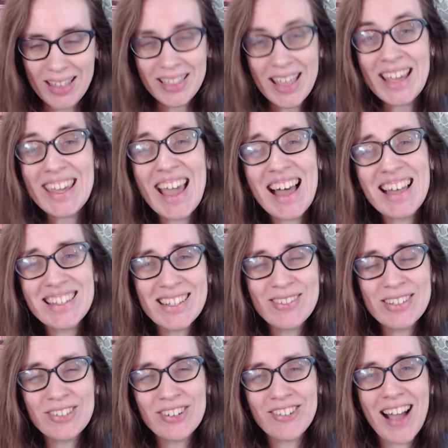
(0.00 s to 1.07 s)
Thank y'all so
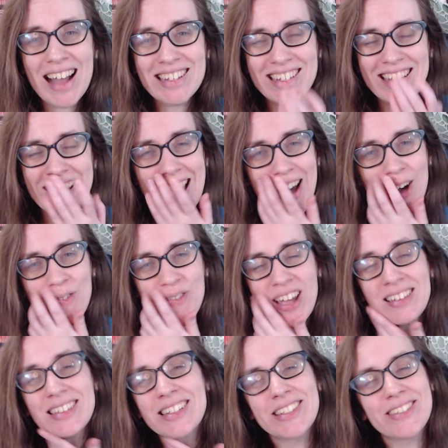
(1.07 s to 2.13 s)
much for watching. I hope
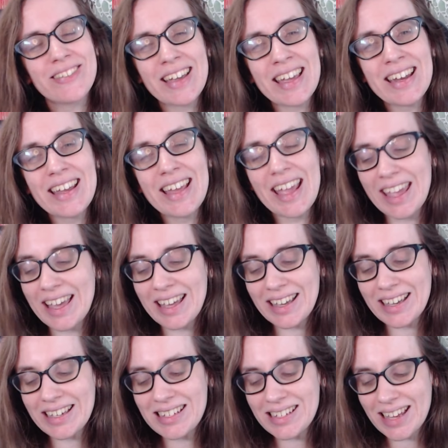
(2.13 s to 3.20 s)
y'all enjoyed,
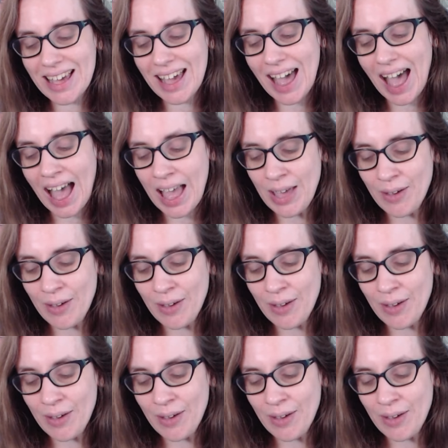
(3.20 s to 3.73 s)
and I